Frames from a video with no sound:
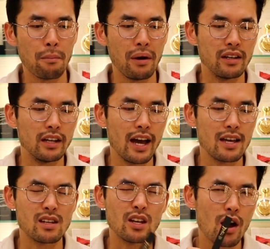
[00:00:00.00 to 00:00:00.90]
but it
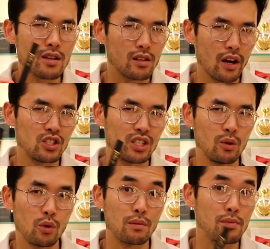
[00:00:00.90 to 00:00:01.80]
has a nice lychee
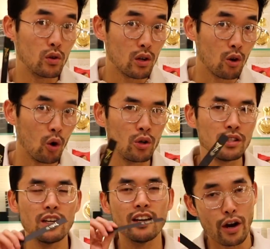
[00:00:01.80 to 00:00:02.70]
with a milk accord.
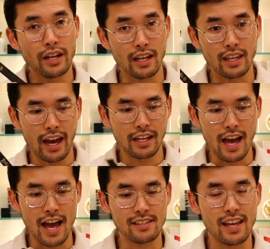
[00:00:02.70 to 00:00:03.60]
Great again
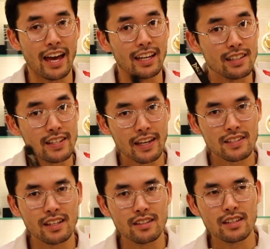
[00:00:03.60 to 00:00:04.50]
as a day
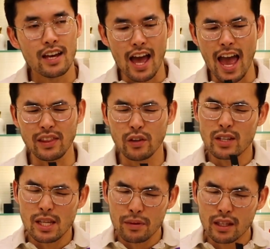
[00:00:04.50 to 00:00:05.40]
scent. And there is
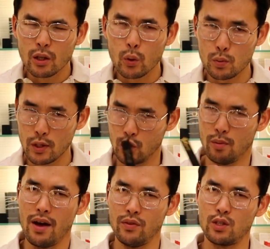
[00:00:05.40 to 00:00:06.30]
something a little special
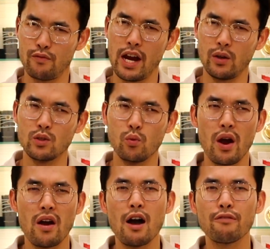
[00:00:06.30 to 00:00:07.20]
about this fragrance
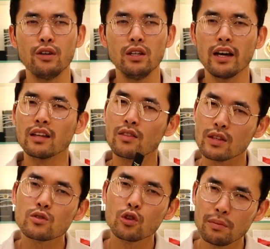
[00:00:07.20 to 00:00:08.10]
where I feel like
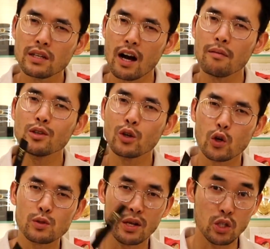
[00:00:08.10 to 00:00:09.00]
this could become your
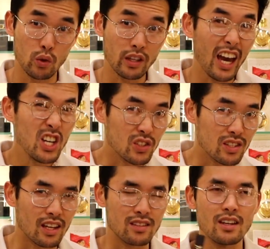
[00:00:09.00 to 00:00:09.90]
special occasion
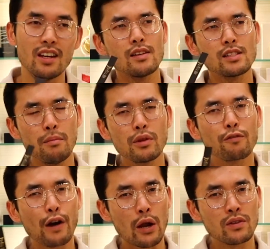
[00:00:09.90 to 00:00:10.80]
scent. Some of the
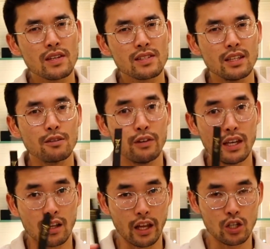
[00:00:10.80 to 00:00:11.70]
fragrances in the V
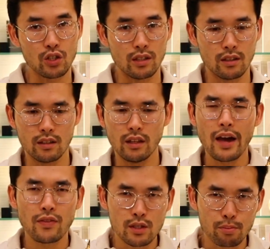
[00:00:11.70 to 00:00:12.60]
collection,
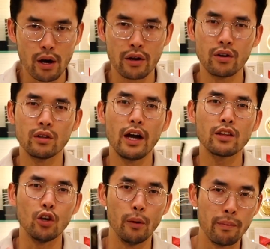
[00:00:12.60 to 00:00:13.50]
like the Soprano, like
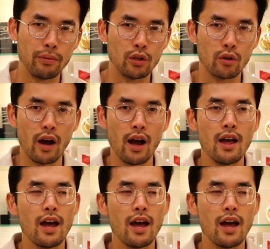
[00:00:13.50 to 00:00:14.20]
the Herbe Pura,